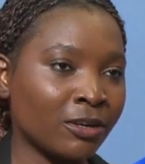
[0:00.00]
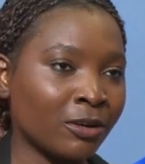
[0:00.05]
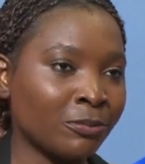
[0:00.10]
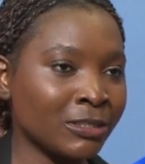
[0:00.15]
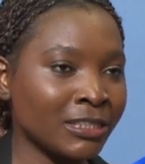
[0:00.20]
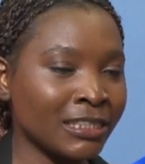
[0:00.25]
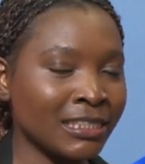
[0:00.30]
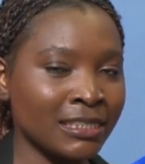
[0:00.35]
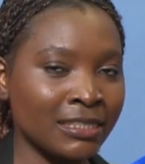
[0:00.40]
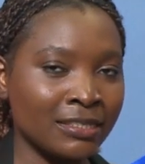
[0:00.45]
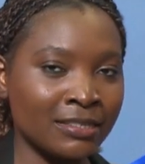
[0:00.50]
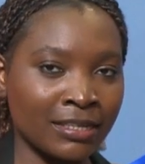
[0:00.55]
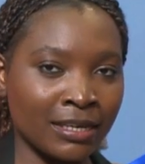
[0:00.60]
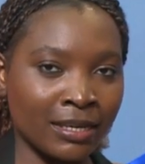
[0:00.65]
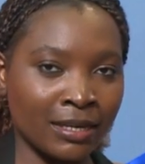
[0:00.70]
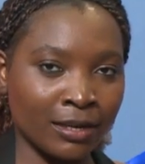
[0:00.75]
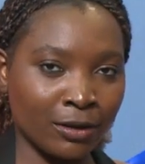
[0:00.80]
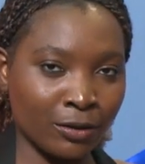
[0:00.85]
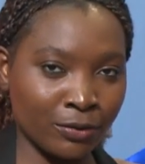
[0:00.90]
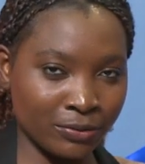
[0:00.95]
commodities
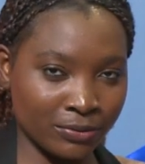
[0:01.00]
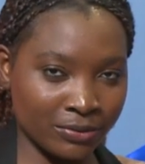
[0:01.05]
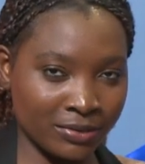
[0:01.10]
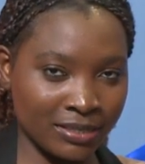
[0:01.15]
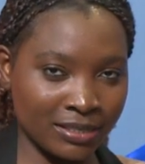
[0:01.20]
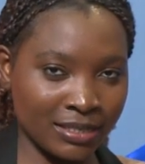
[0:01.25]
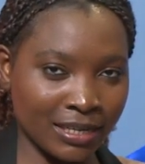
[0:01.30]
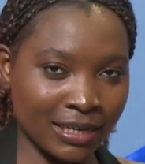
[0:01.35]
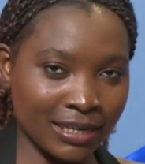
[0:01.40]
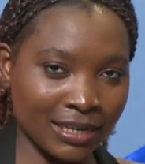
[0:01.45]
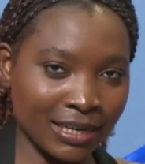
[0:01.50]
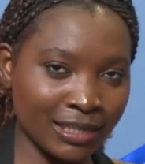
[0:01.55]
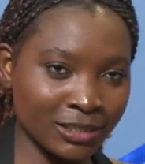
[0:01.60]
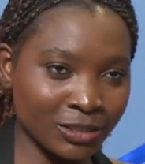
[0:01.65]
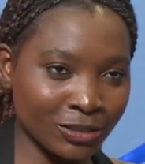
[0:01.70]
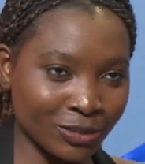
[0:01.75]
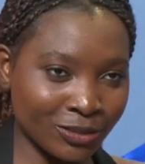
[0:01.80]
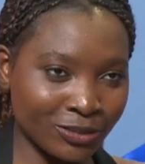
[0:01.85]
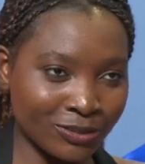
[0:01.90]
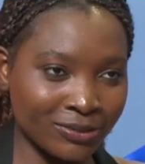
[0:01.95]
are goods,
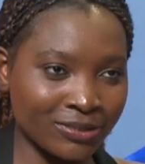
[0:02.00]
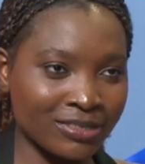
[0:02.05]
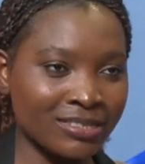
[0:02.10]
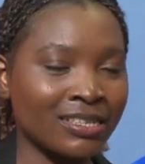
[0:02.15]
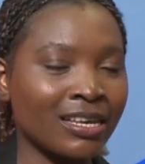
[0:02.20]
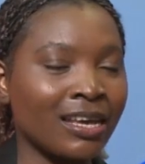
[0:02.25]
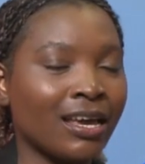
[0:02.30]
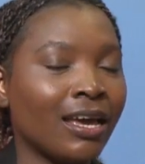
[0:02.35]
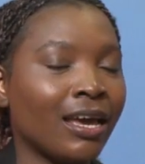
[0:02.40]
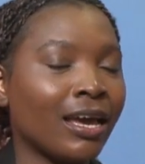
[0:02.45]
agricultural goods,